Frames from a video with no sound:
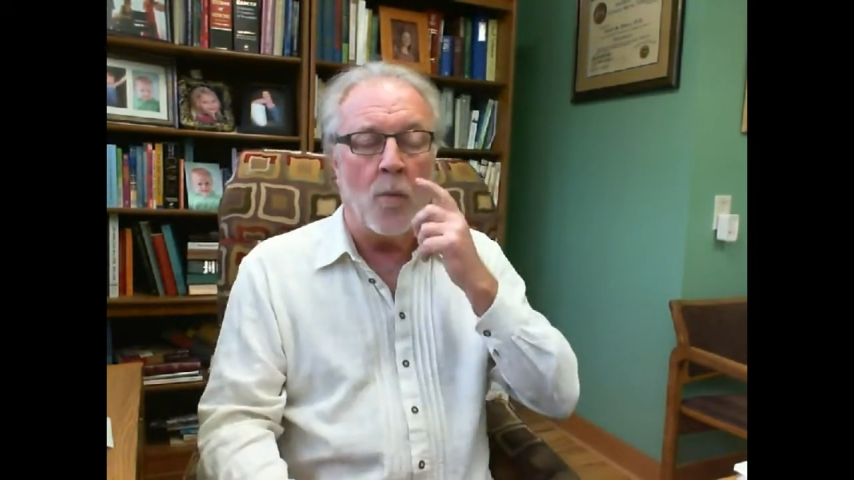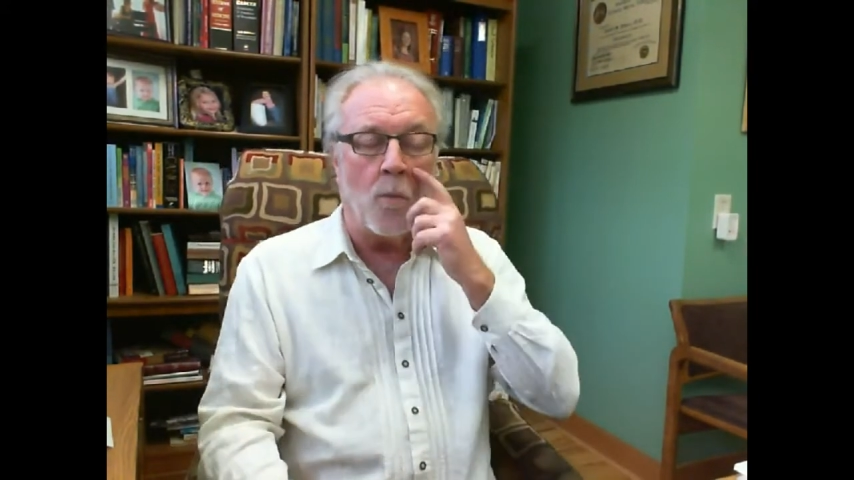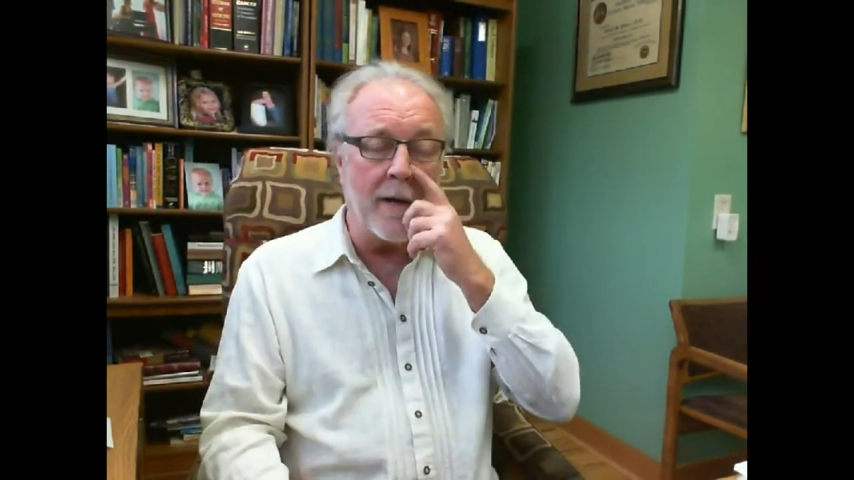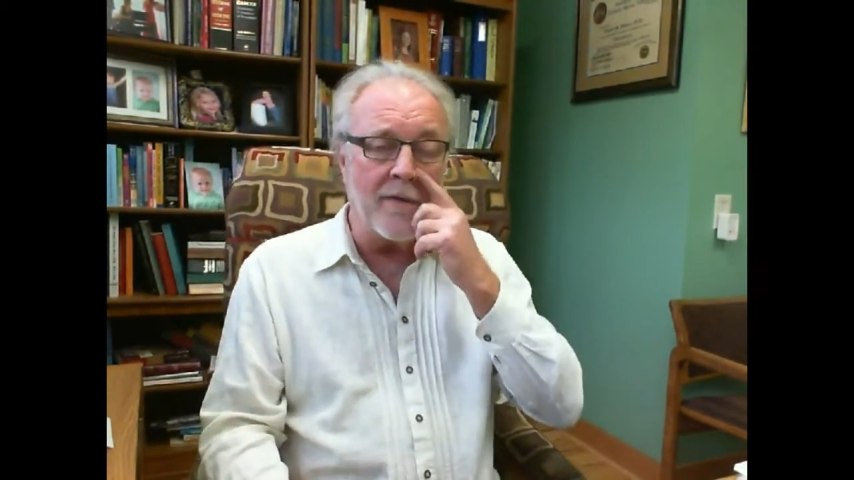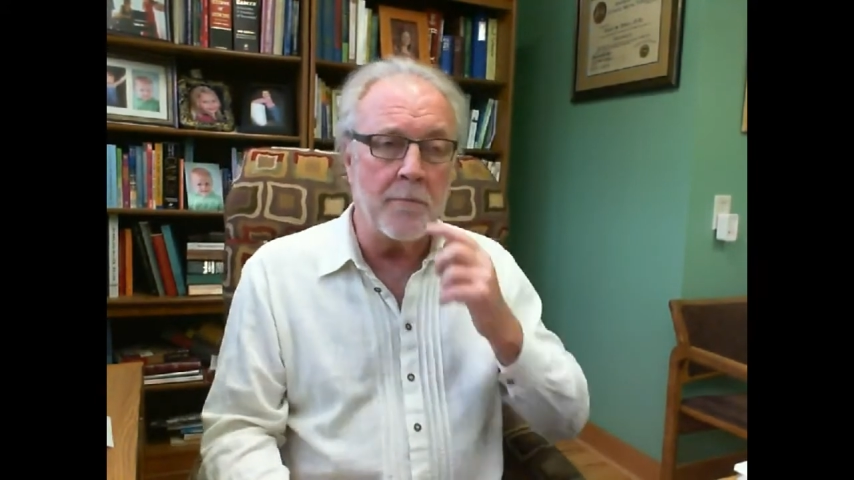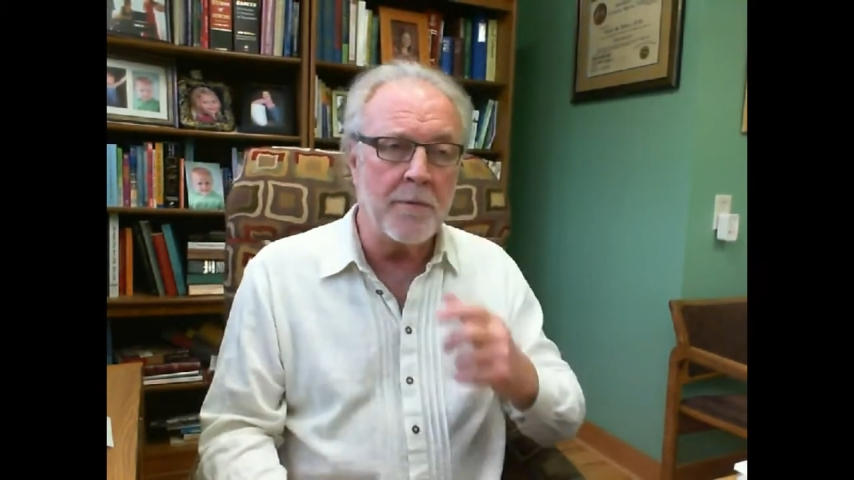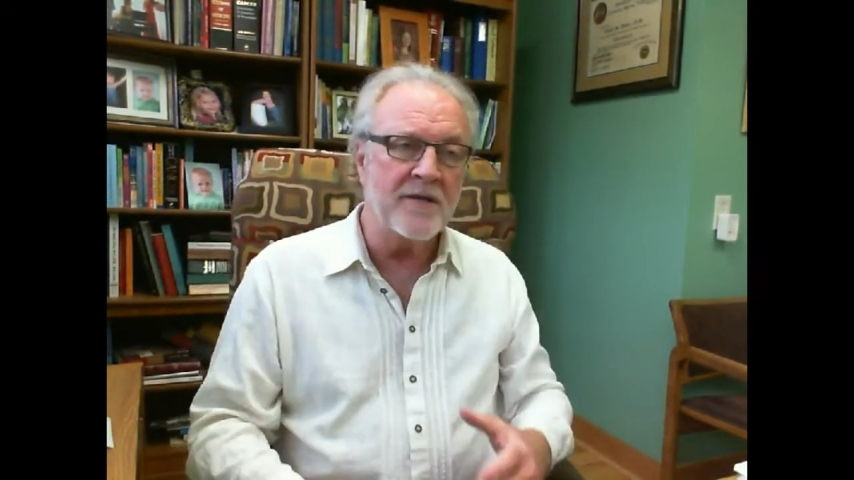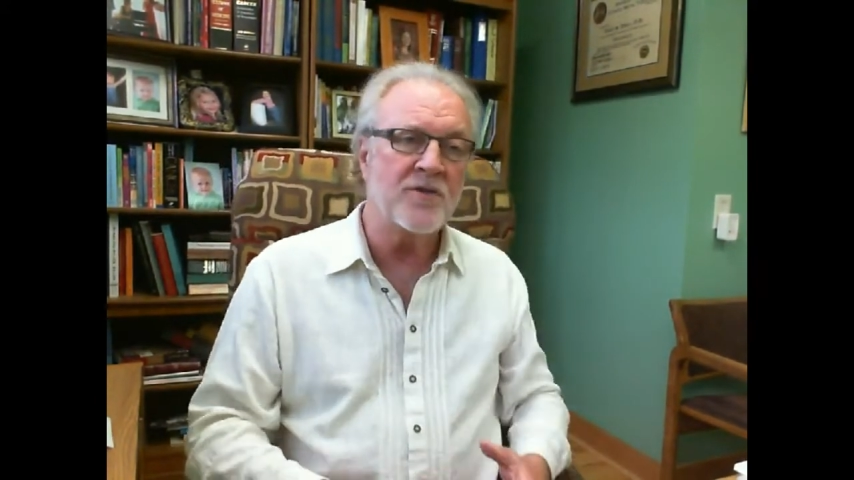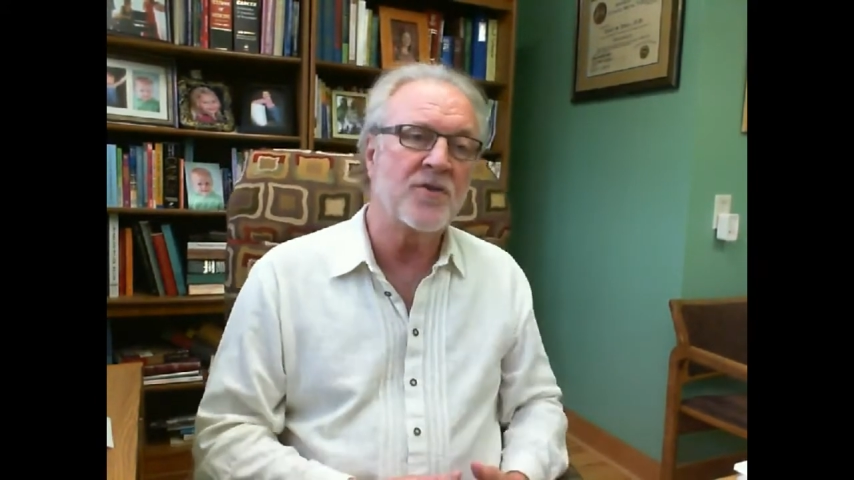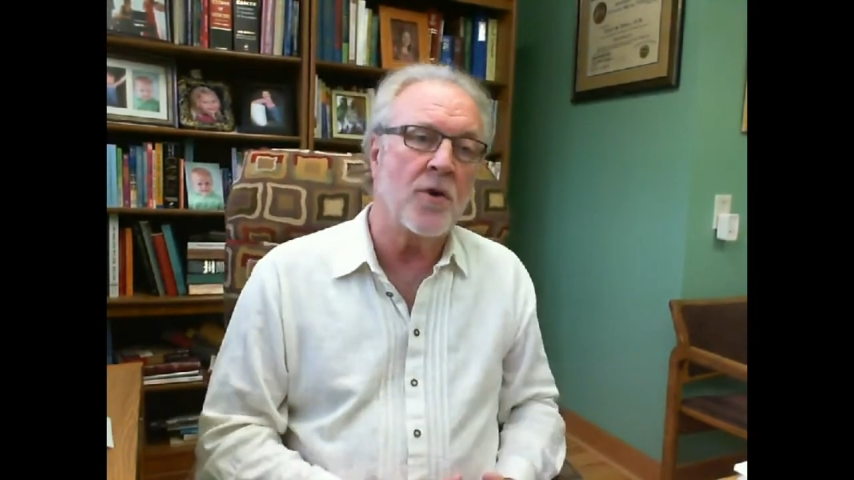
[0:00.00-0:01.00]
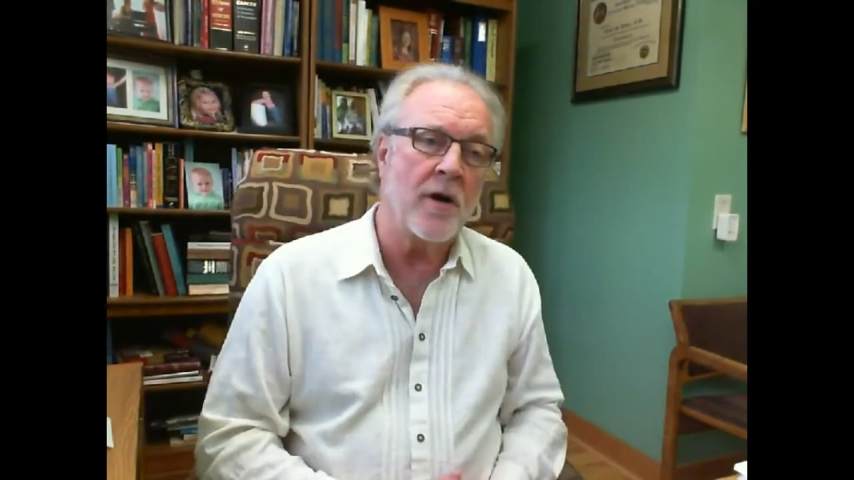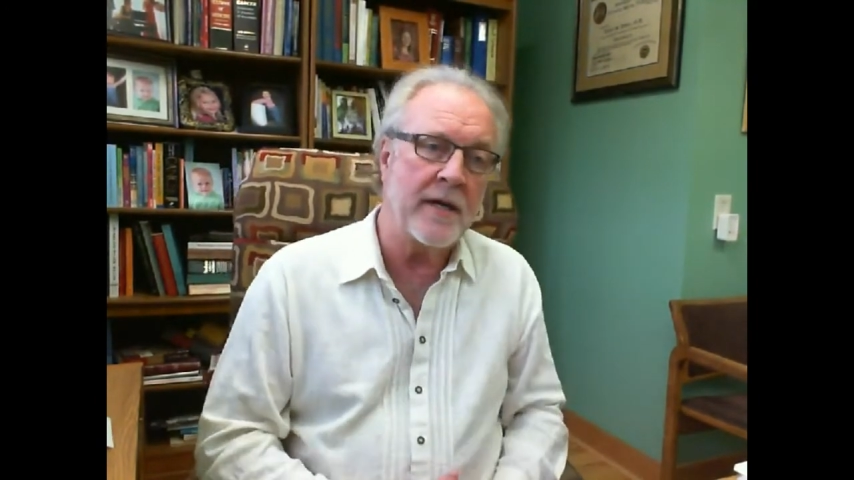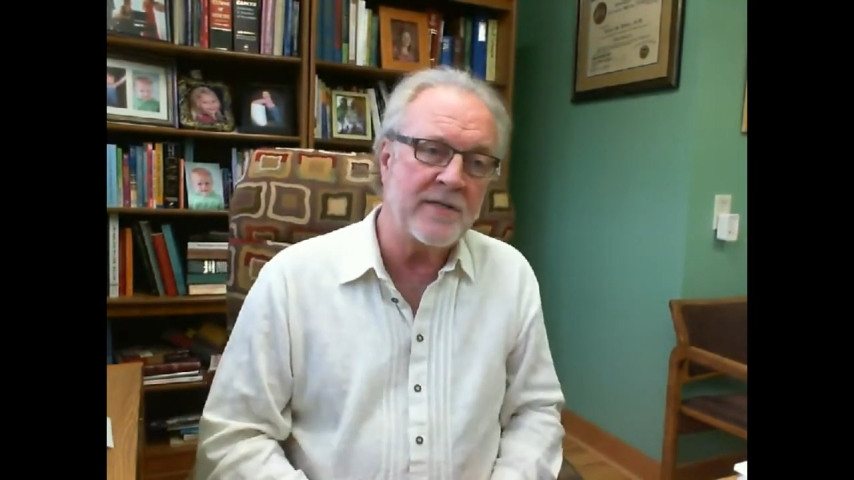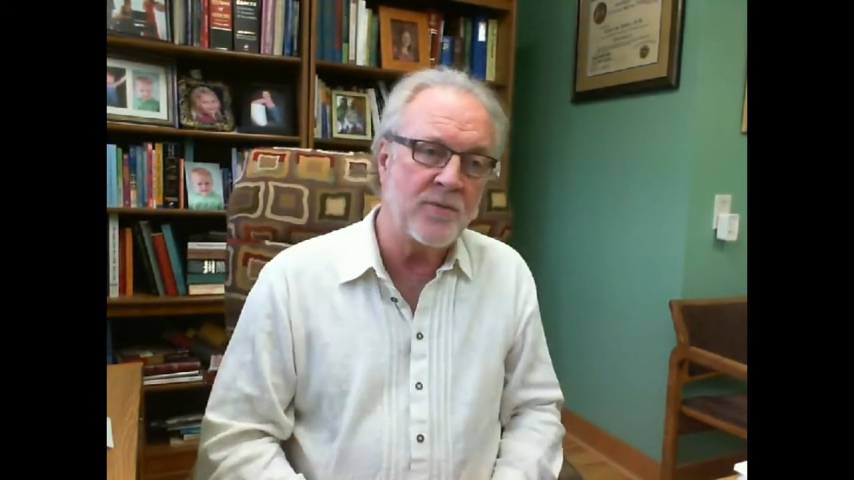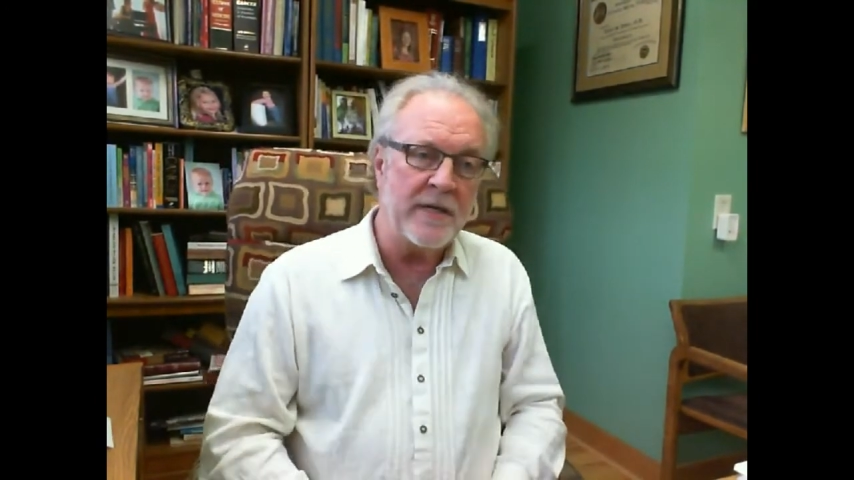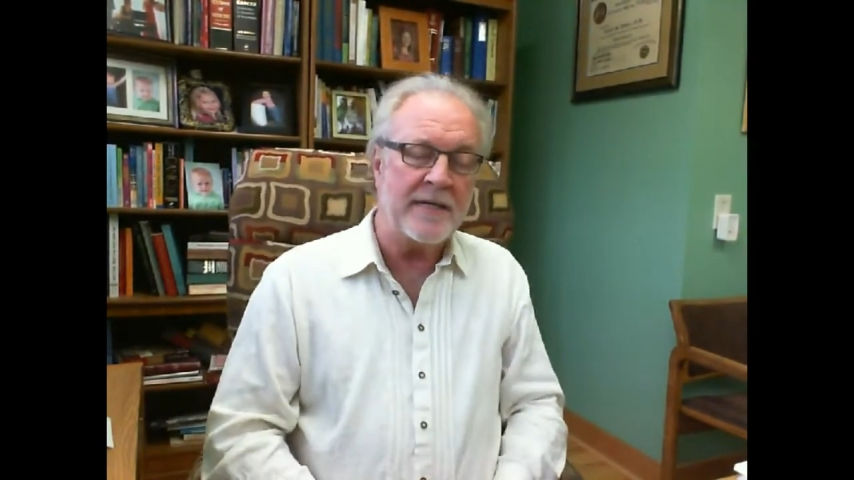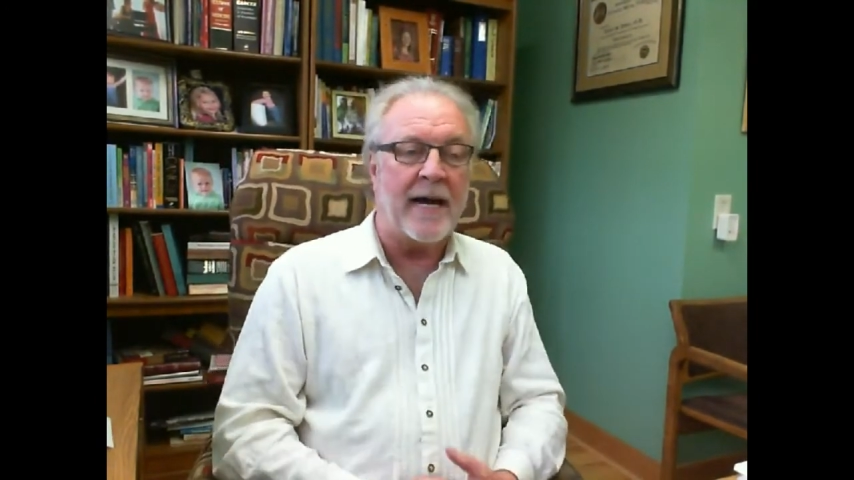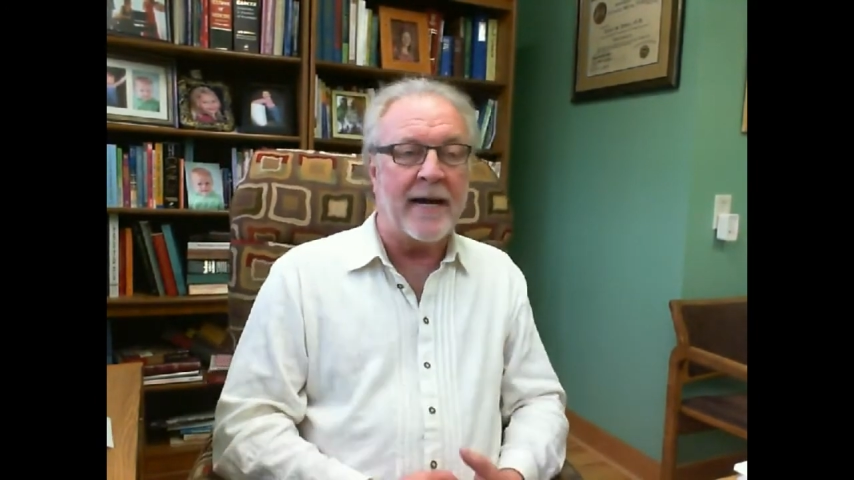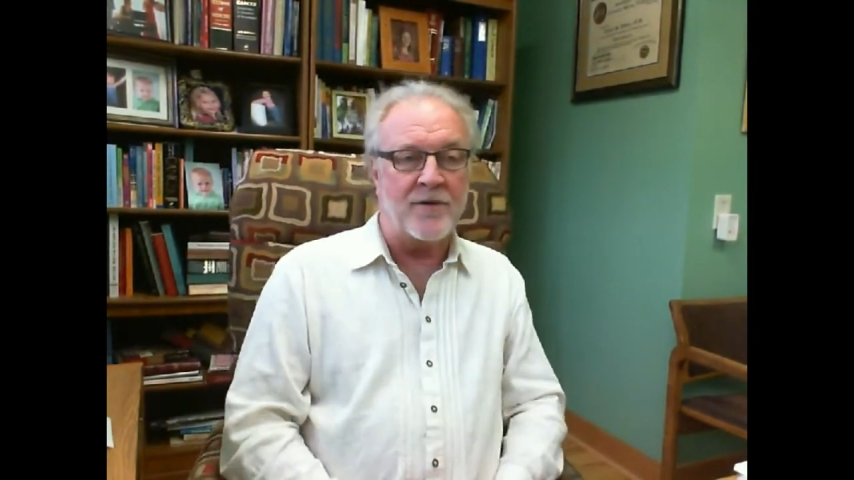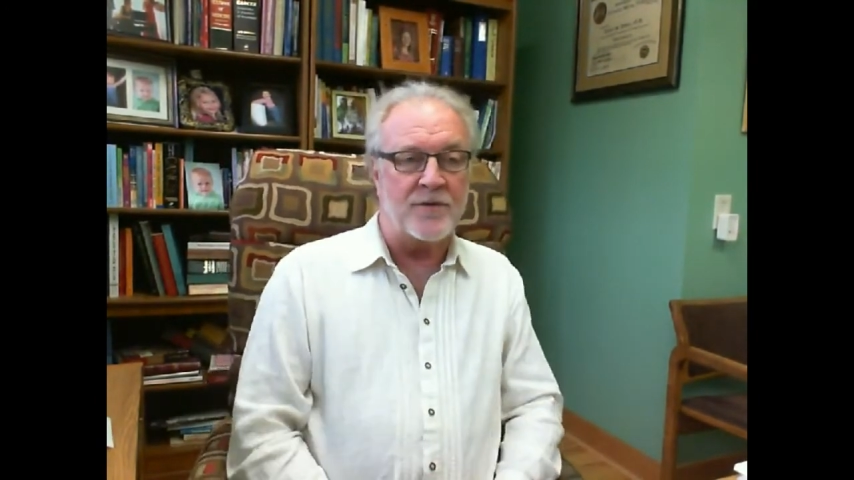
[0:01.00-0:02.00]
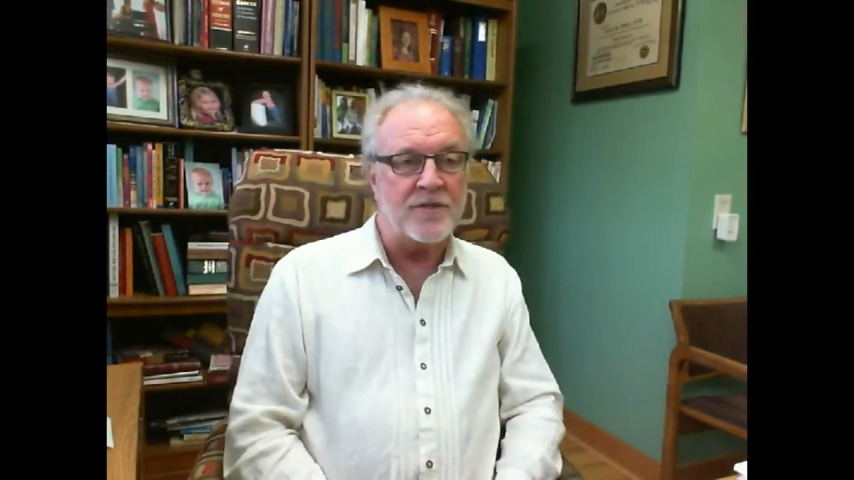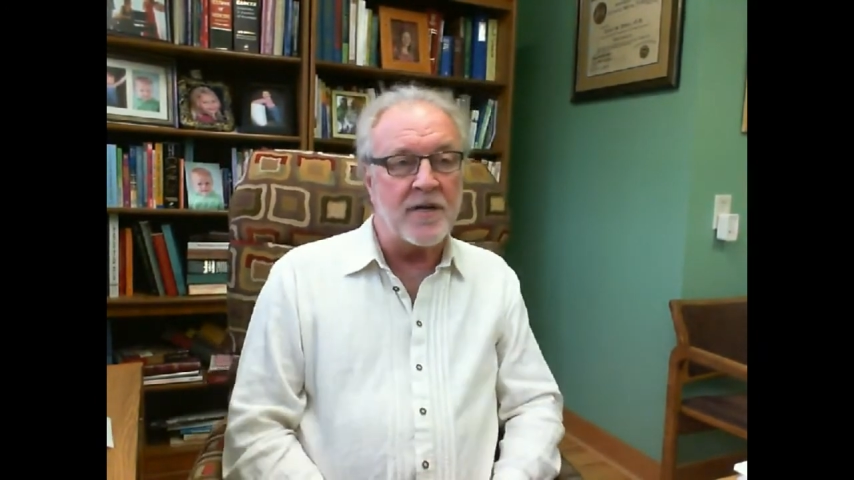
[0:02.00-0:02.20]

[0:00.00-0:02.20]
One of the big stories we doctors